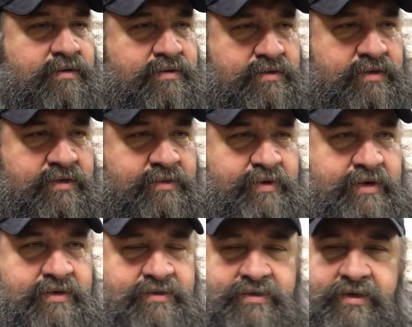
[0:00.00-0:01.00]
cause I'd like to be
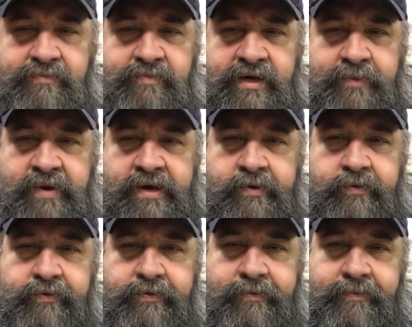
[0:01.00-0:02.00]
able to sit and make
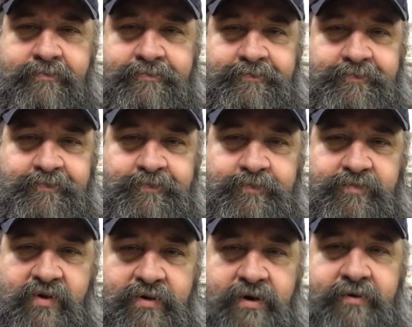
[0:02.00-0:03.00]
panels
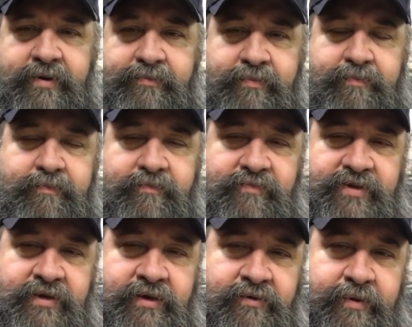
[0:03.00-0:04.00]
or
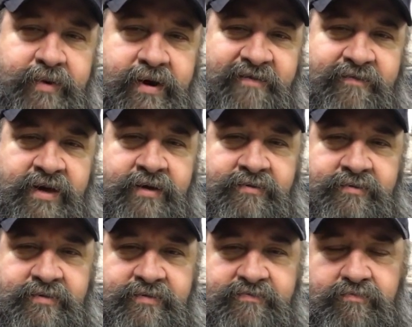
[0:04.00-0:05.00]
you know repair
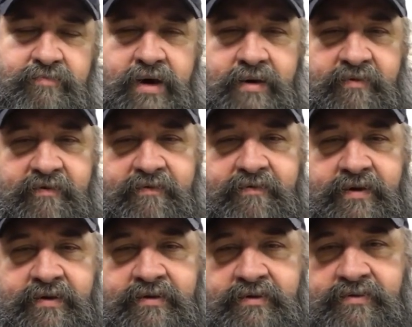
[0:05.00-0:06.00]
panels. The bottom of a
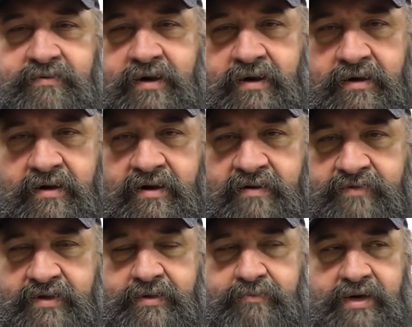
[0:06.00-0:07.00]
fender is rotted
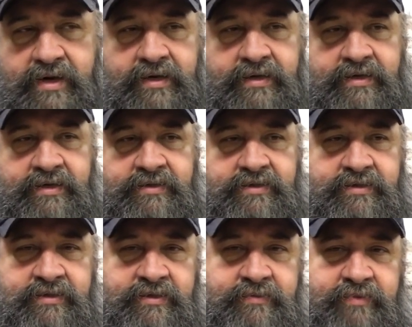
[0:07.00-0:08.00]
off. Get the body lines
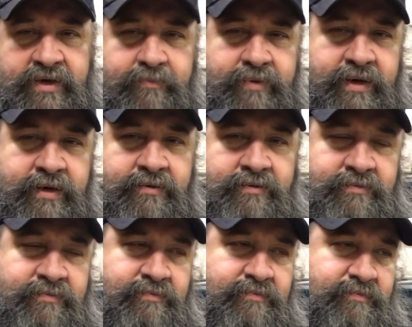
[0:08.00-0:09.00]
in, make
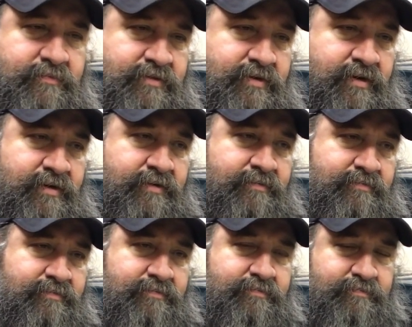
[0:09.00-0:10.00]
panel, cut it,
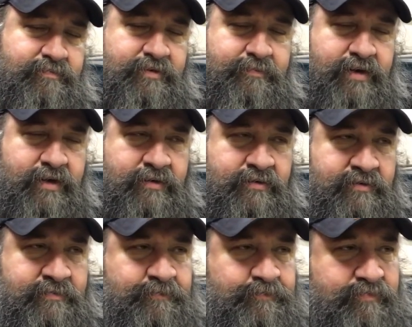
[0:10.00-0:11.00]
put it back
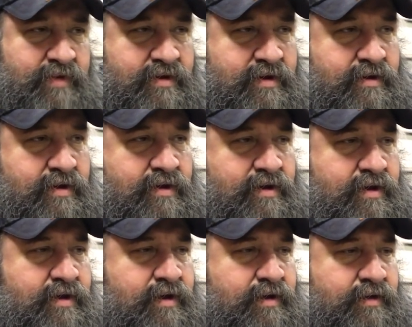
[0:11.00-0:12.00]
on.
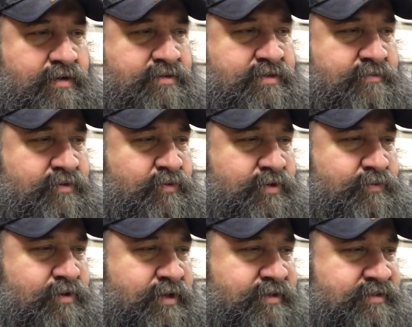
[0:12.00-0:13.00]
And some of the
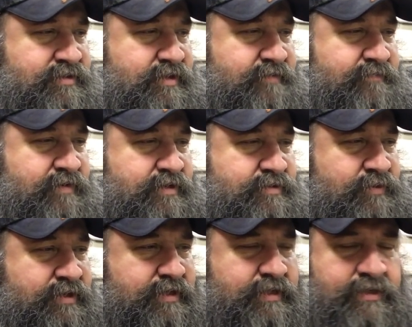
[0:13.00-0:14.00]
woodworking stuff I was
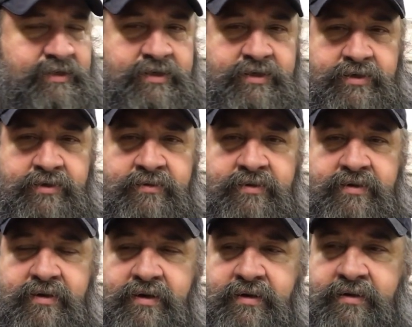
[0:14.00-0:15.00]
wanting to get into.
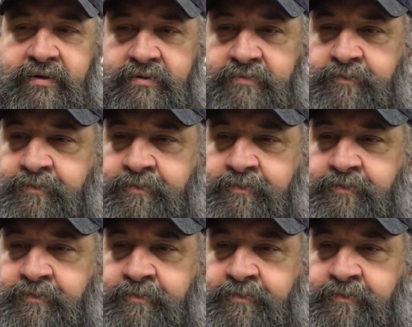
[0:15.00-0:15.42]
Uh,